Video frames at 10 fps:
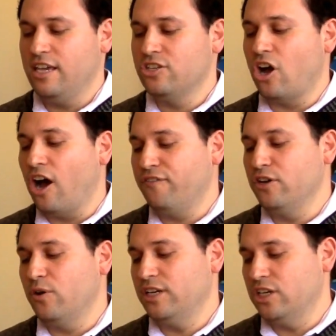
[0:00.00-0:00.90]
often
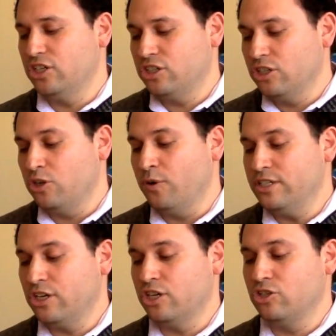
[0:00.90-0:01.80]
going
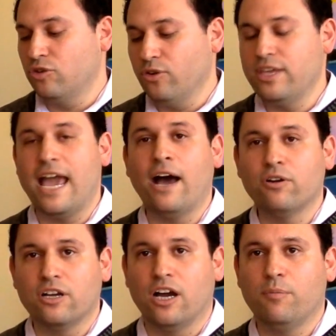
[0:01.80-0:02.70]
to control the
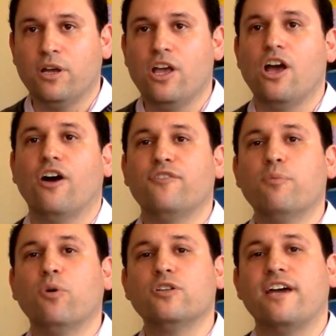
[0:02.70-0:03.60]
outcome of the
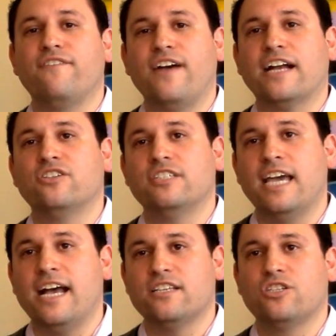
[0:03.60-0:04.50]
multi-factor
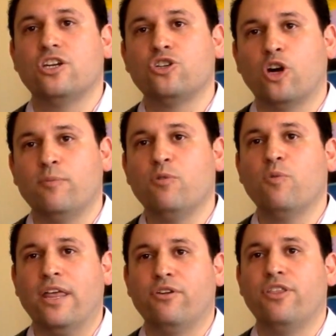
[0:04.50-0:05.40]
test to determine
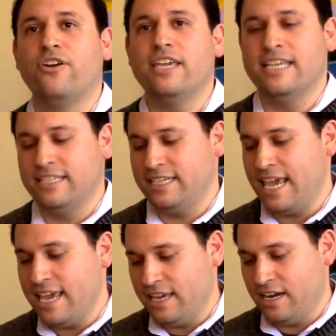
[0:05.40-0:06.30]
whether there is a
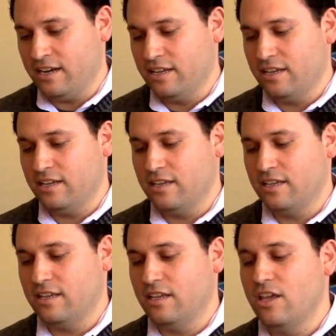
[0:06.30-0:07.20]
taking.
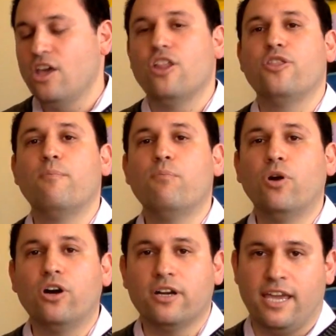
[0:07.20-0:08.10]
The
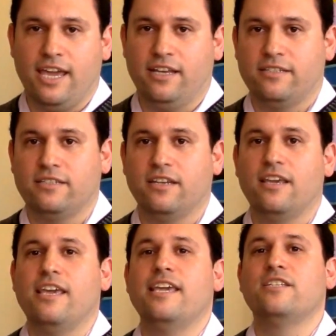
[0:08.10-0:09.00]
Murr case
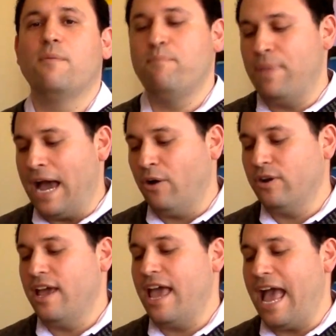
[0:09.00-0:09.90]
is about
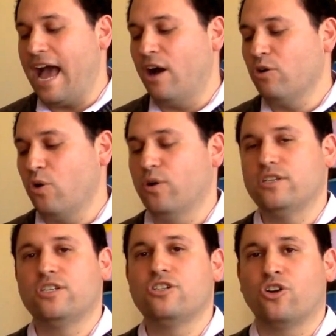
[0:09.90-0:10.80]
how courts
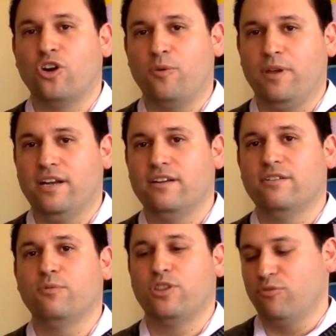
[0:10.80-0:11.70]
determine
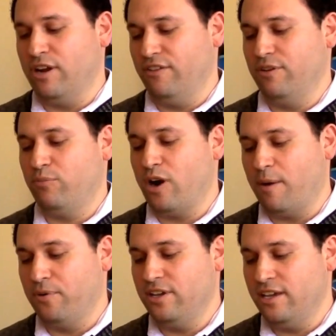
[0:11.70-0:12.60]
what the relevant
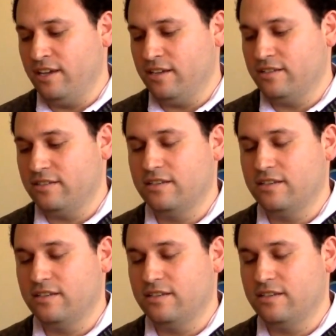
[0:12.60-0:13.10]
property is.